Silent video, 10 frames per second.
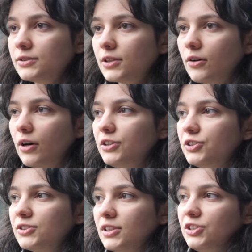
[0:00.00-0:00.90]
So it
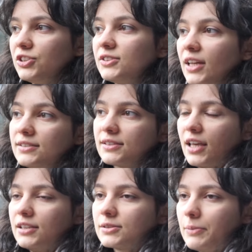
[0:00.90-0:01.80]
just stands
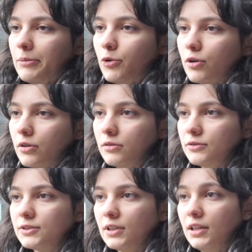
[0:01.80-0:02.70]
against my morals.